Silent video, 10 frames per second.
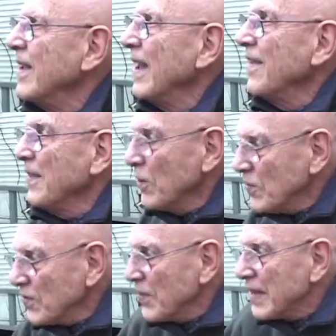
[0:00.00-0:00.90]
And
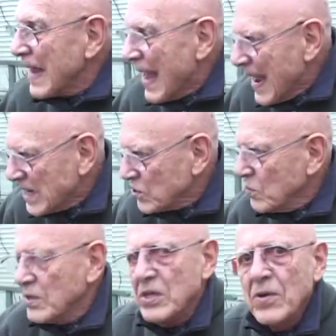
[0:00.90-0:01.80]
those are the
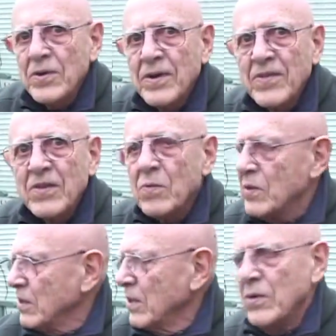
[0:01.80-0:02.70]
actual units that were
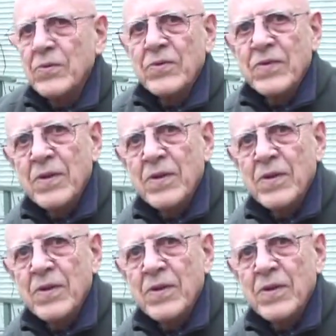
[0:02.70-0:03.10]
used.